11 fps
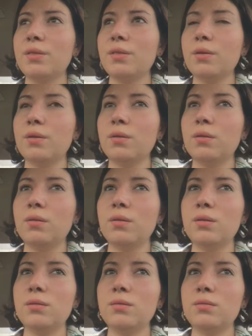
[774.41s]

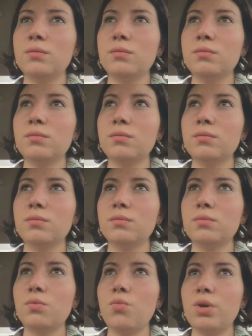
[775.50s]
the
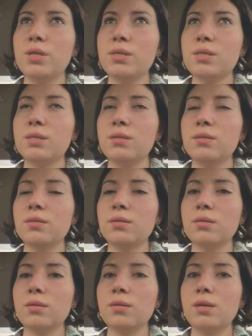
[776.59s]
worst
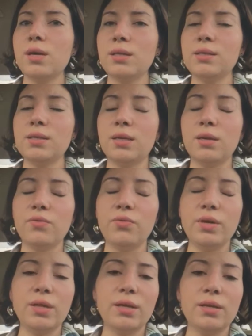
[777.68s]
gut-sinking
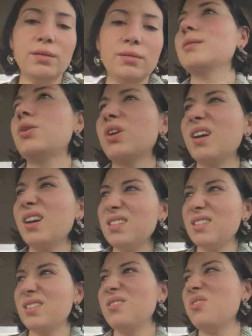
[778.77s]
feeling, because our
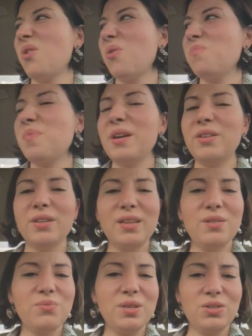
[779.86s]
guts know better
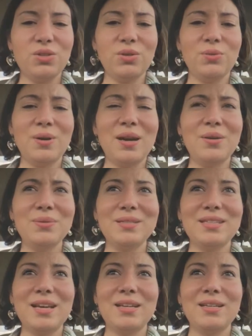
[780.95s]
than we do. How
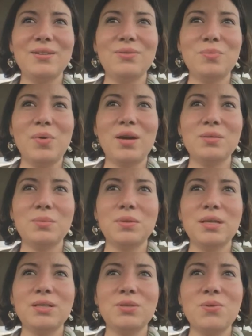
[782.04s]
is that even possible?
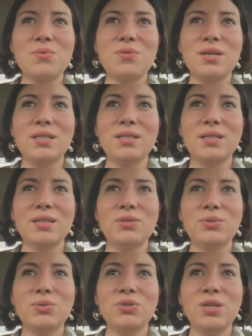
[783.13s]
That's so crazy. That's
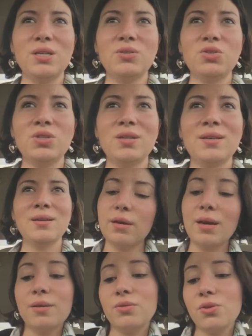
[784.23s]
so strange.
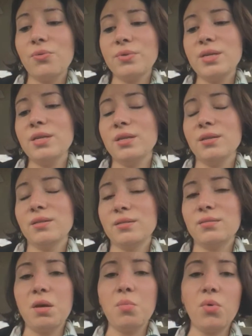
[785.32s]
I don't need
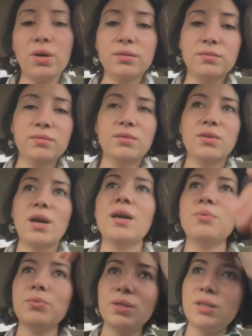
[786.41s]
someone.
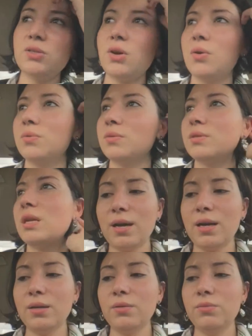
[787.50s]
I really don't.
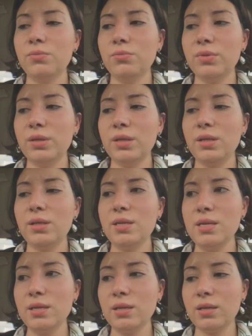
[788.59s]
I really
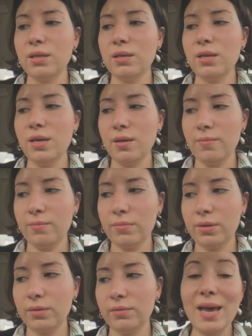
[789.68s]
needed
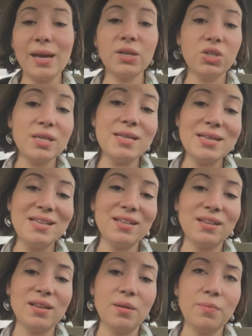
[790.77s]
him. I actually
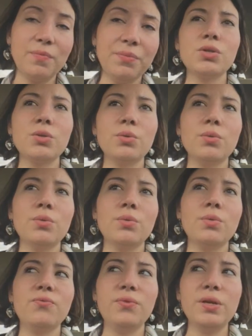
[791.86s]
needed him
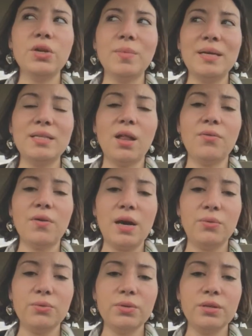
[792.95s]
to figure myself
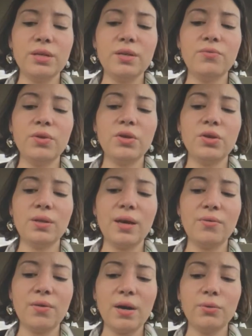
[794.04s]
out and figure
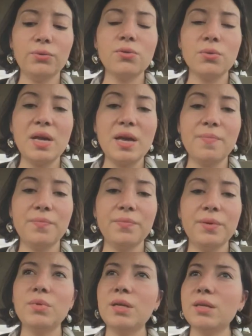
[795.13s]
life out through him,
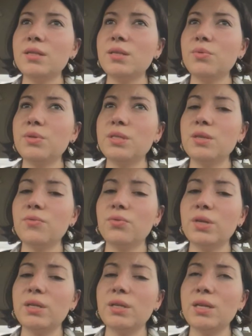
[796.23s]
because he was
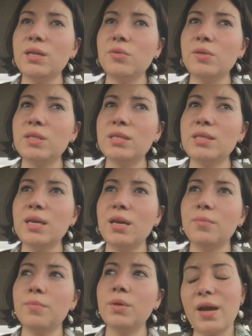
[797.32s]
different and he was the
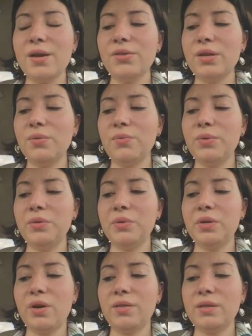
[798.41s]
same. I think we
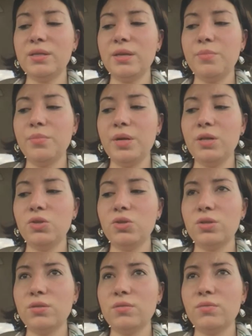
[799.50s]
were on the same
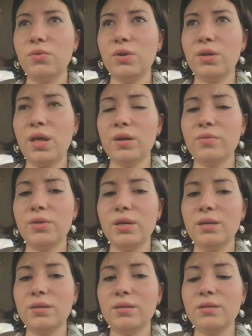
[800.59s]
page for a lot of
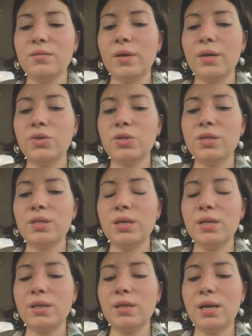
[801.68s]
things. I just
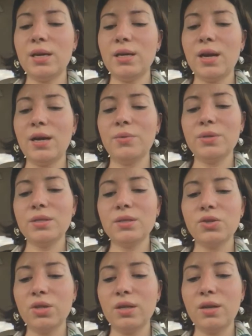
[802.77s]
think that I
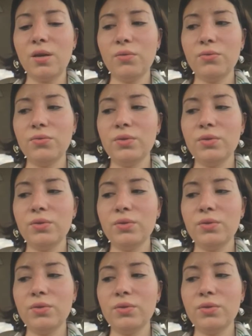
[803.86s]
wasn't good enough,